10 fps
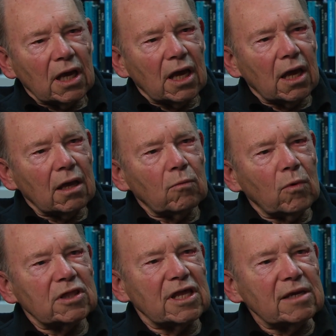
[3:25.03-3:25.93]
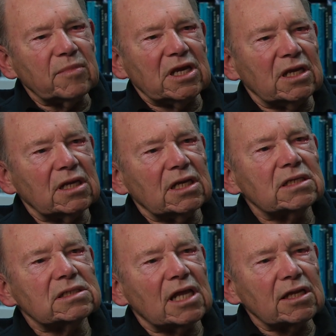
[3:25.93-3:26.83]
Uh, what they mean
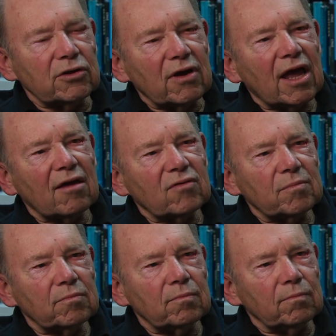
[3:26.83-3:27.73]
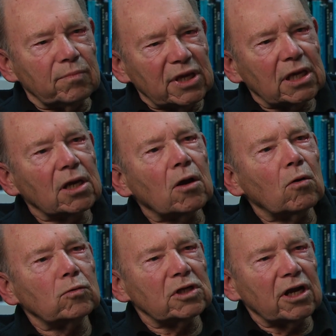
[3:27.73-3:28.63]
is that you have a big
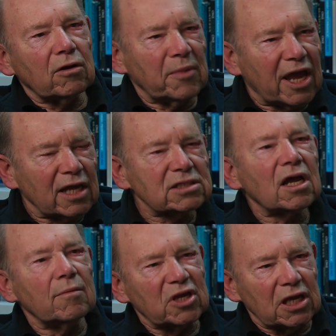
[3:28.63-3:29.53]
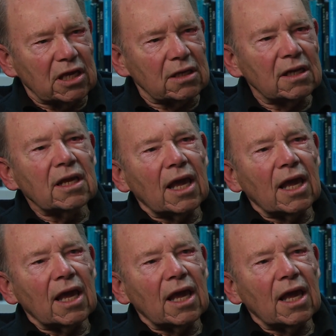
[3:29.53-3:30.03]
cold air mass coming in